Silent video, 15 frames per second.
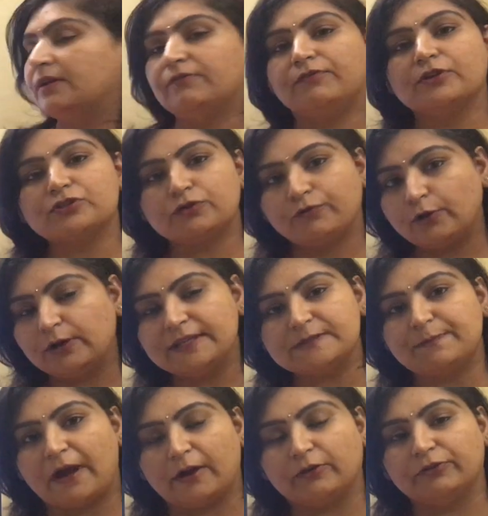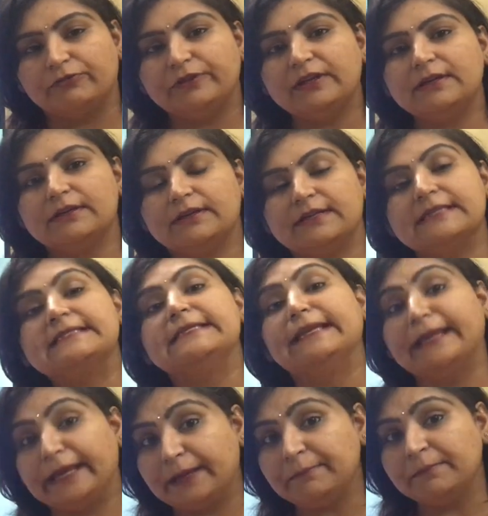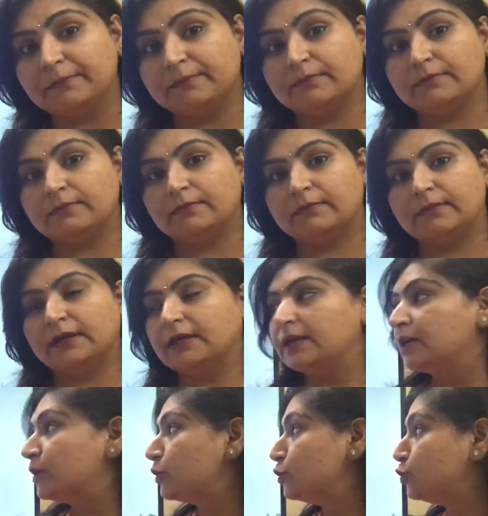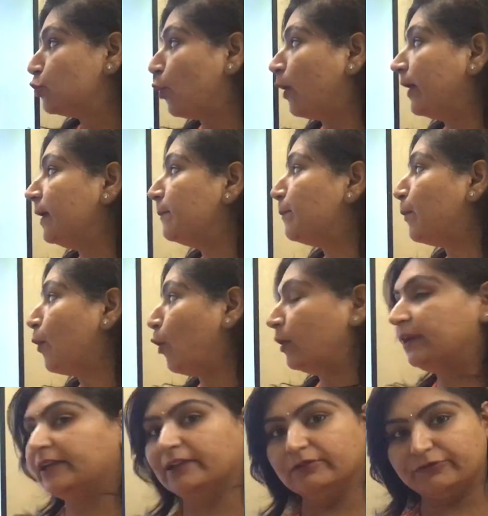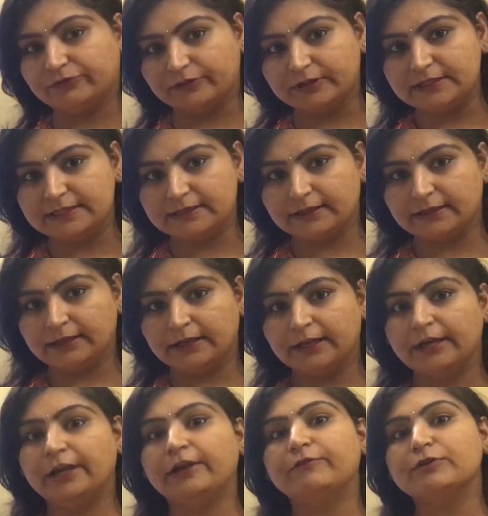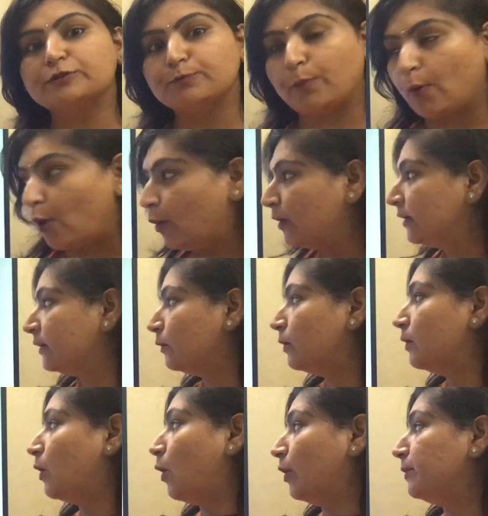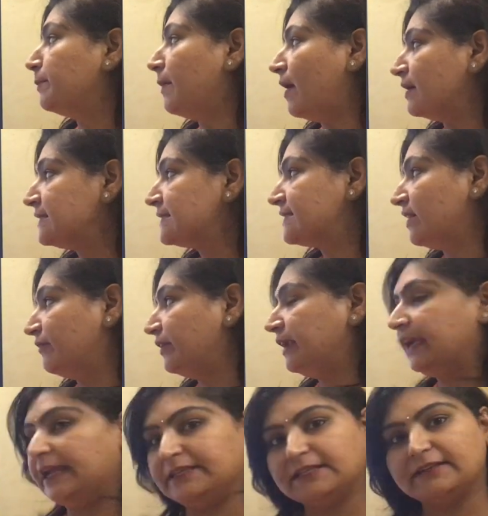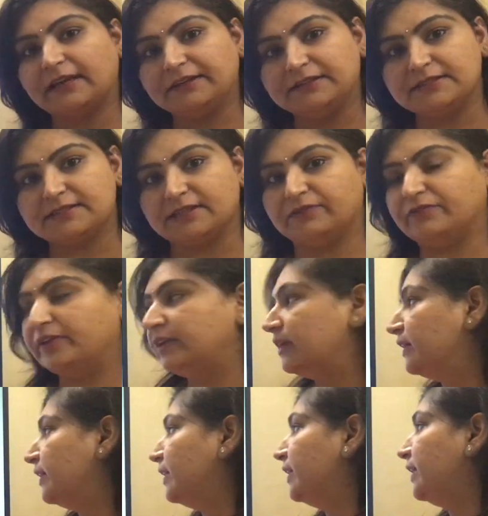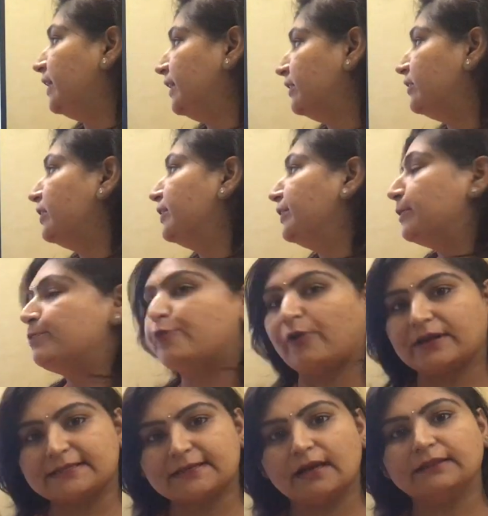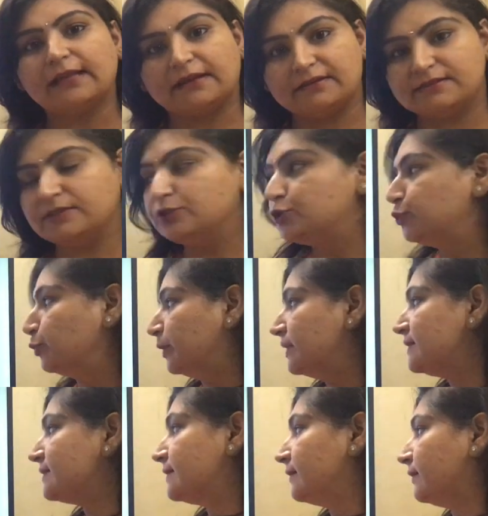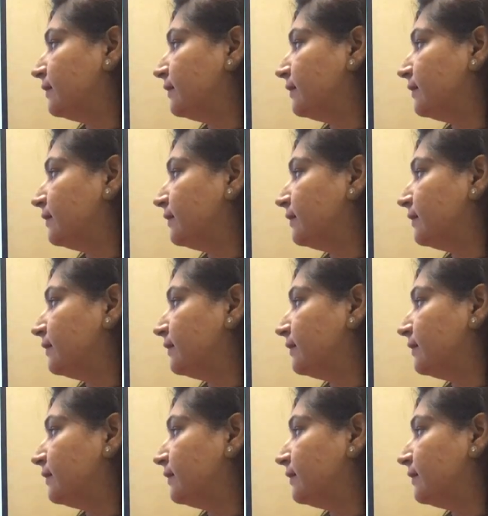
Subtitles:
First of all, his biography. His name, Joy Paul Guilford. He was born on March 7, 1897 in Nebraska, that is in US.